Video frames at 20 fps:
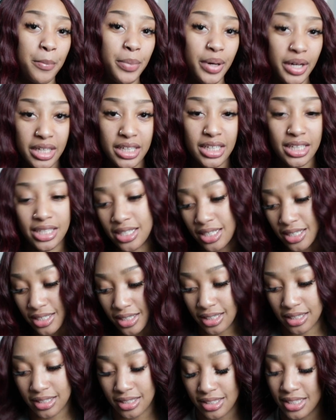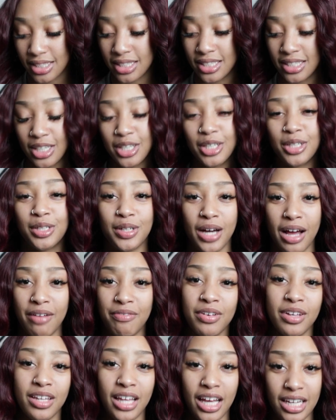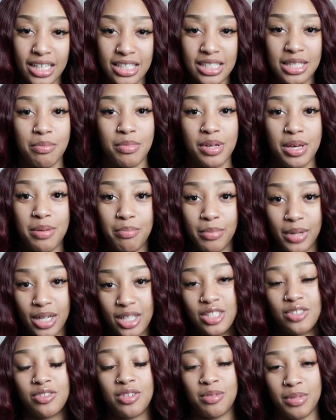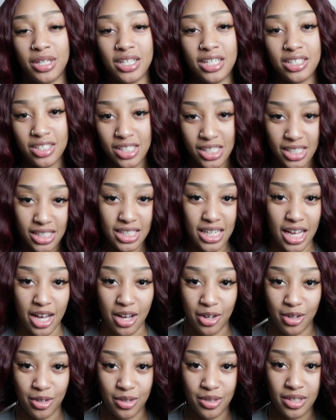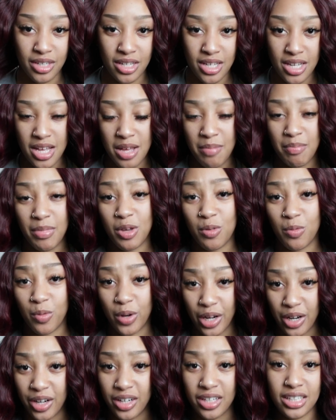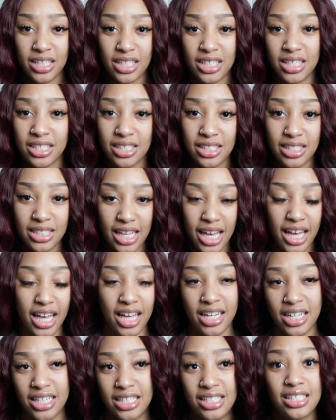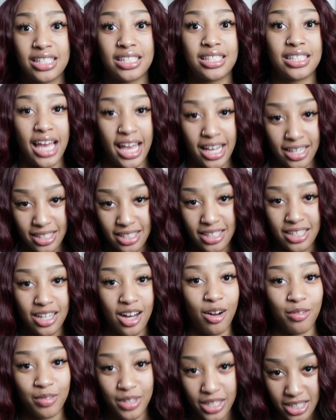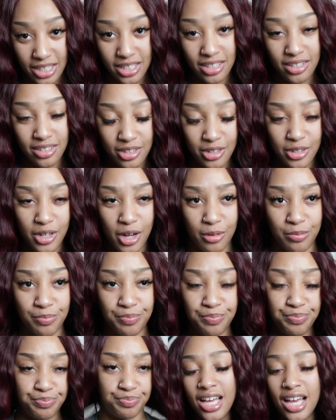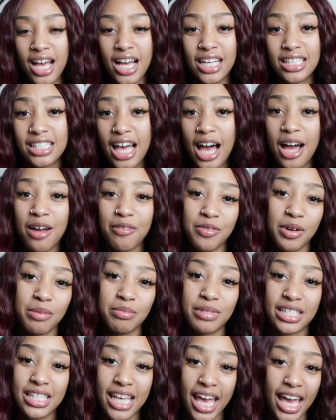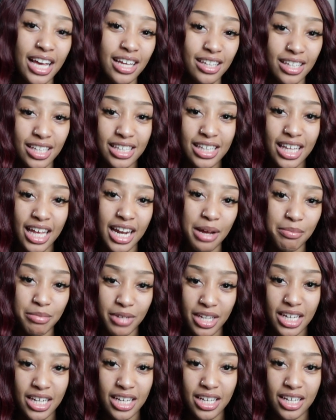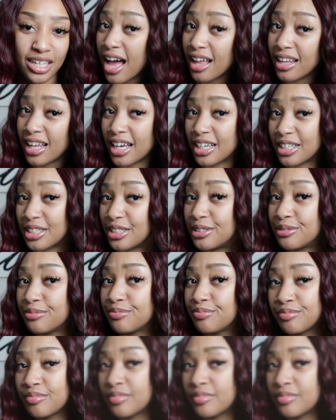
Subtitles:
But still, I feel like it's a bit much for me to just now be wearing this and it's tangling already, you know? Aside from the tangling that I'm getting, I like her.